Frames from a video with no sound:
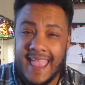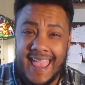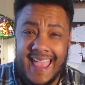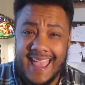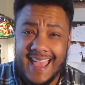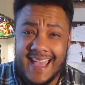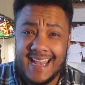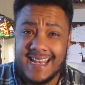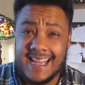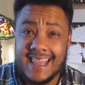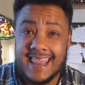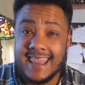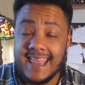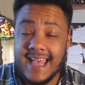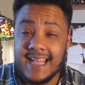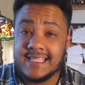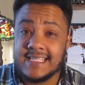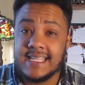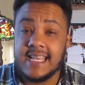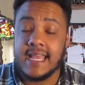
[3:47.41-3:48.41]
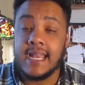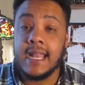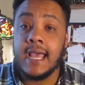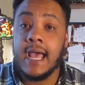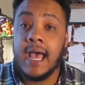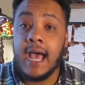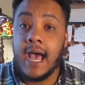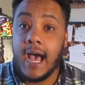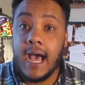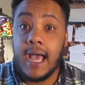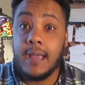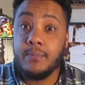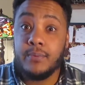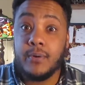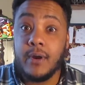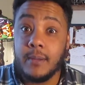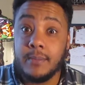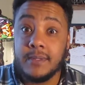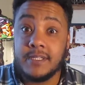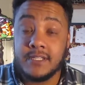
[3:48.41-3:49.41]
And that's it. I
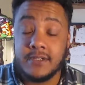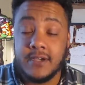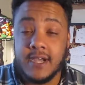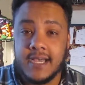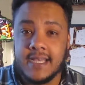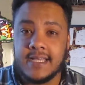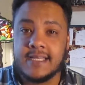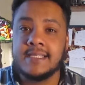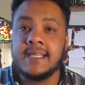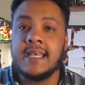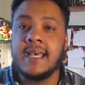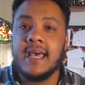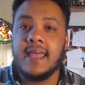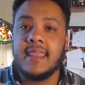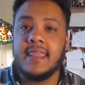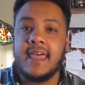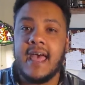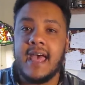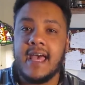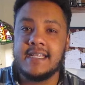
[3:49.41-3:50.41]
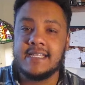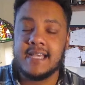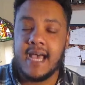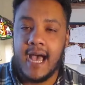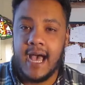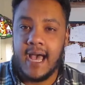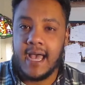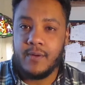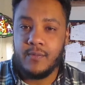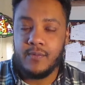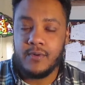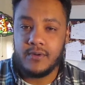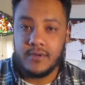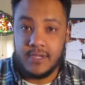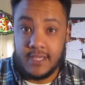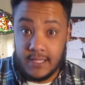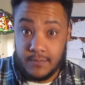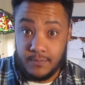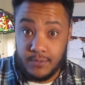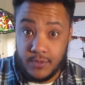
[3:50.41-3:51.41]
promise you guys that I will
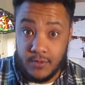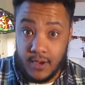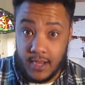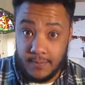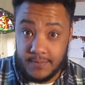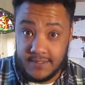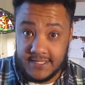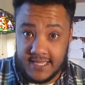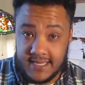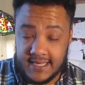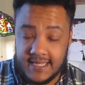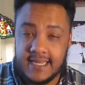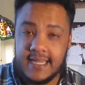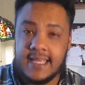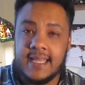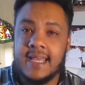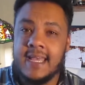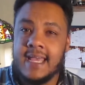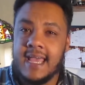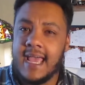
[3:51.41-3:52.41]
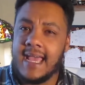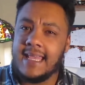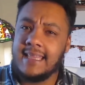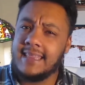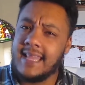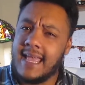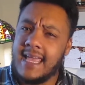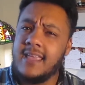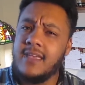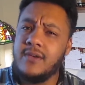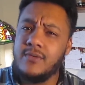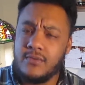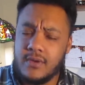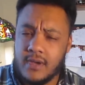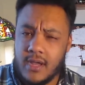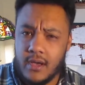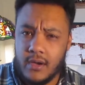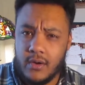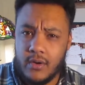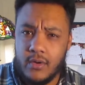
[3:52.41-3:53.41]
keep you updated and let you
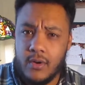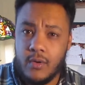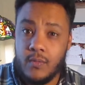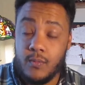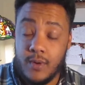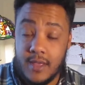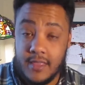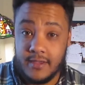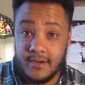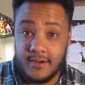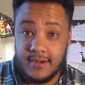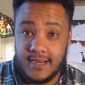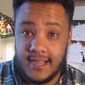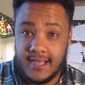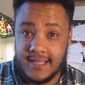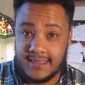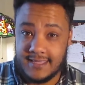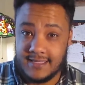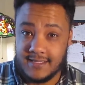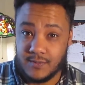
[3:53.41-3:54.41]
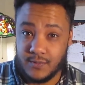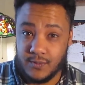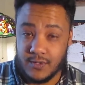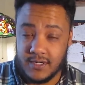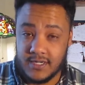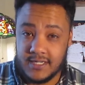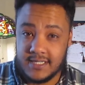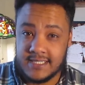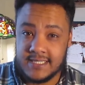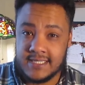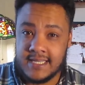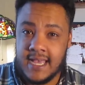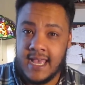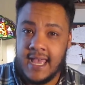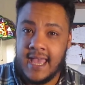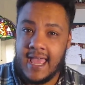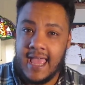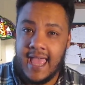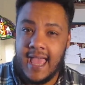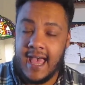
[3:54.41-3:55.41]
know whether or not this works.
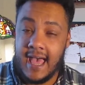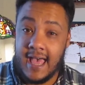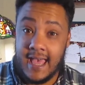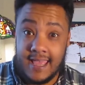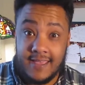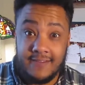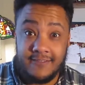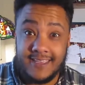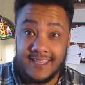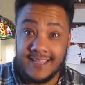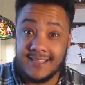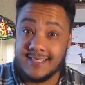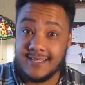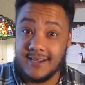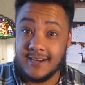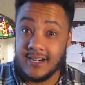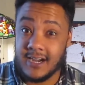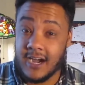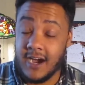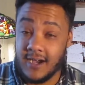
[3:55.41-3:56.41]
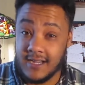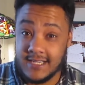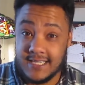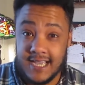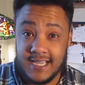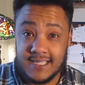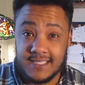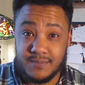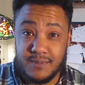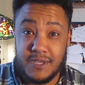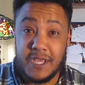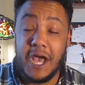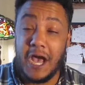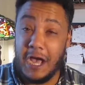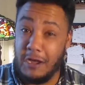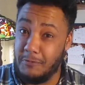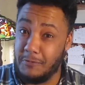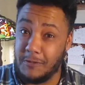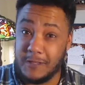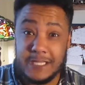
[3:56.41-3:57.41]
If Kickstarter contacts me,
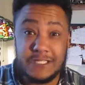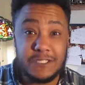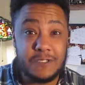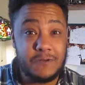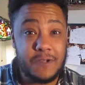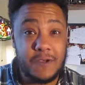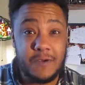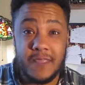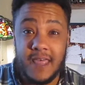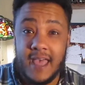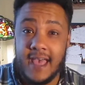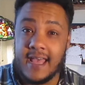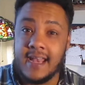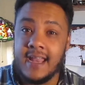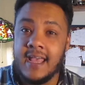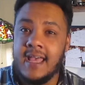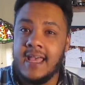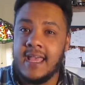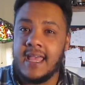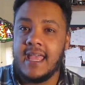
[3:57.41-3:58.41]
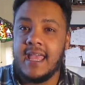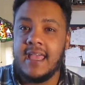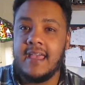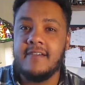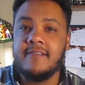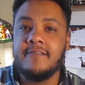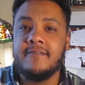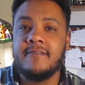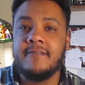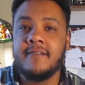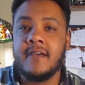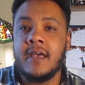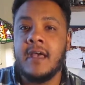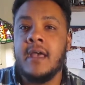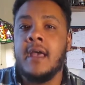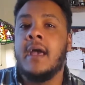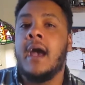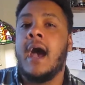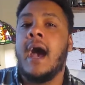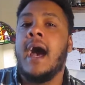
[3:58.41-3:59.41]
I will let you know that. If
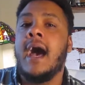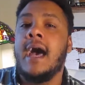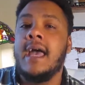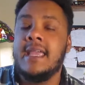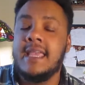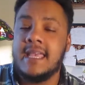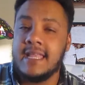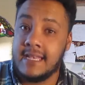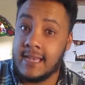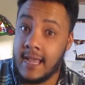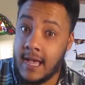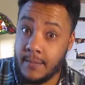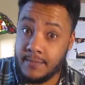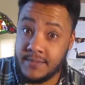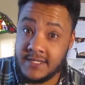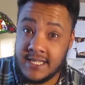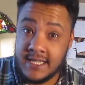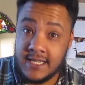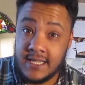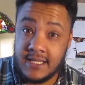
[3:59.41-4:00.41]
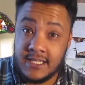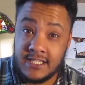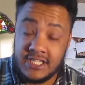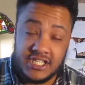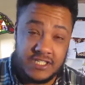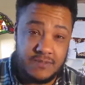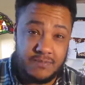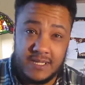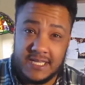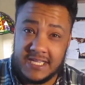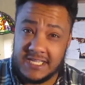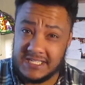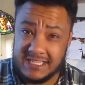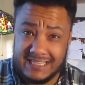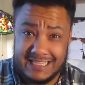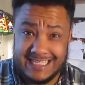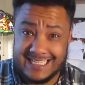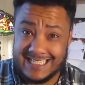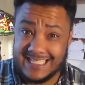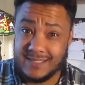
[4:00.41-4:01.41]
I get an uptick just because of
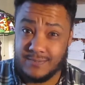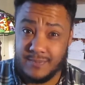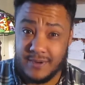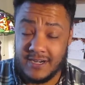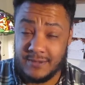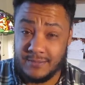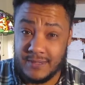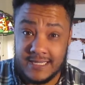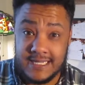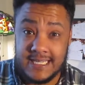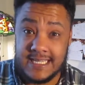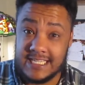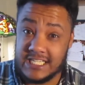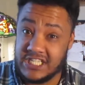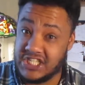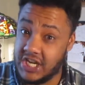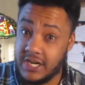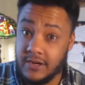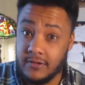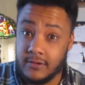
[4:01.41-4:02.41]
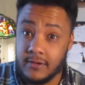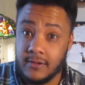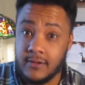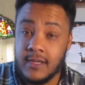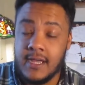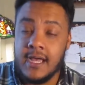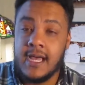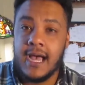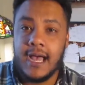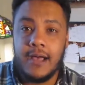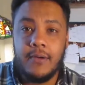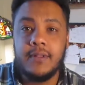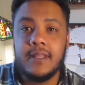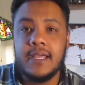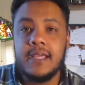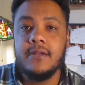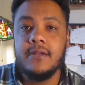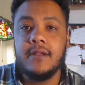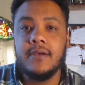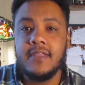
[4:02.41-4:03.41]
this experiment in general, I will
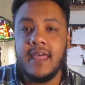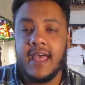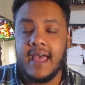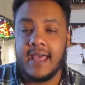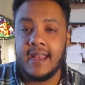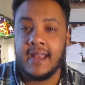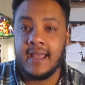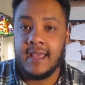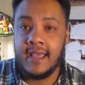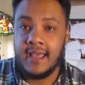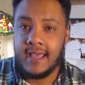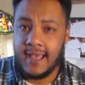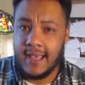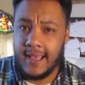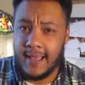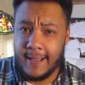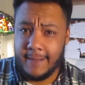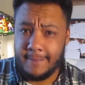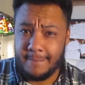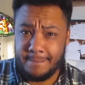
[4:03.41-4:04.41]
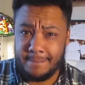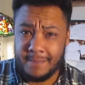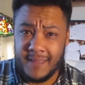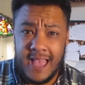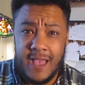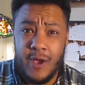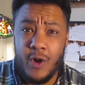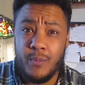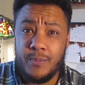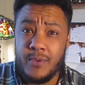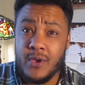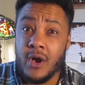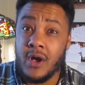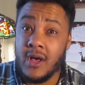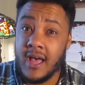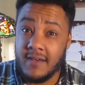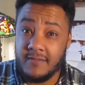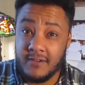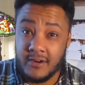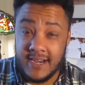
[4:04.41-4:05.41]
know that. I hope you all
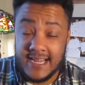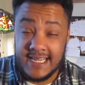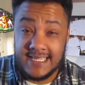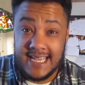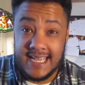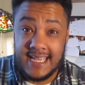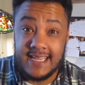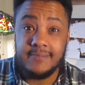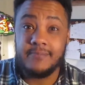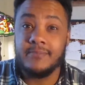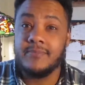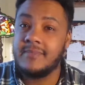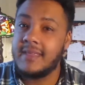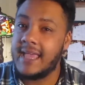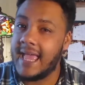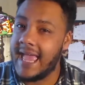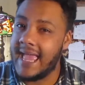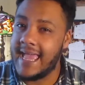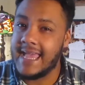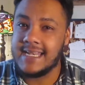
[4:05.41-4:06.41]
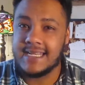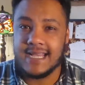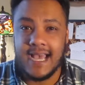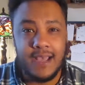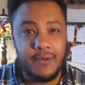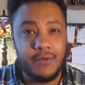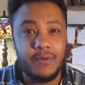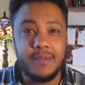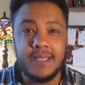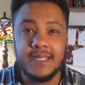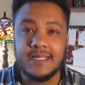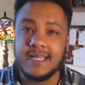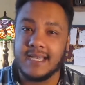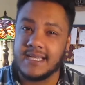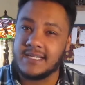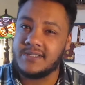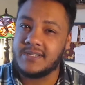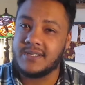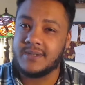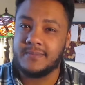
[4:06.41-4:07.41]
have a great day, and I will be in
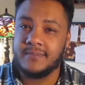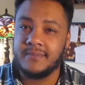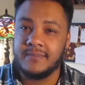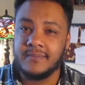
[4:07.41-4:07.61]
touch.